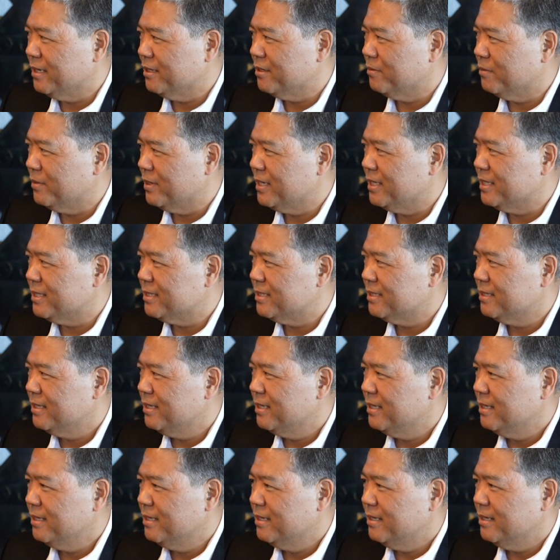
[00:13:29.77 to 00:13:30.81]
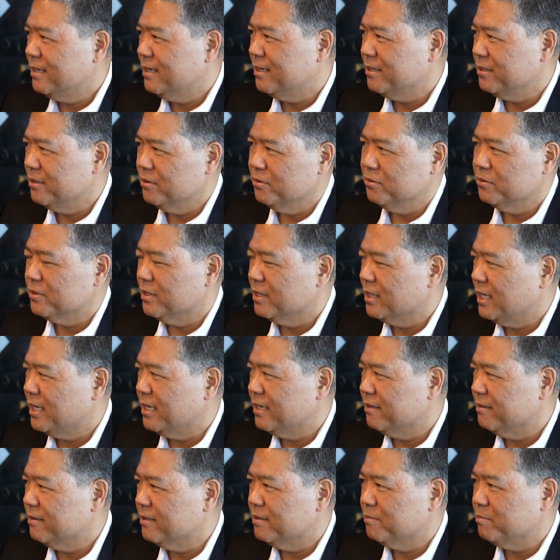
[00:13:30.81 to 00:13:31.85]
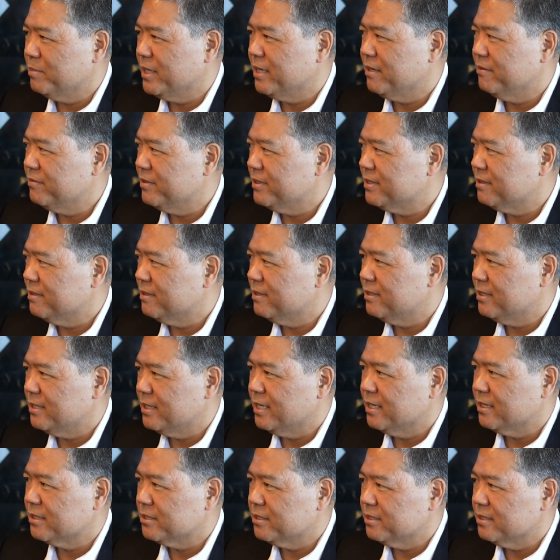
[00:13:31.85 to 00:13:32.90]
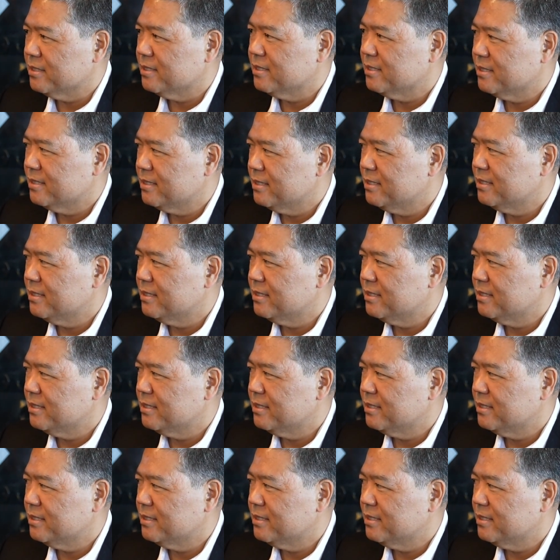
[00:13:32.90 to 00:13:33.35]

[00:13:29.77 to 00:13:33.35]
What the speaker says: Otherwise, you lose a lot of the benefits of the deductions.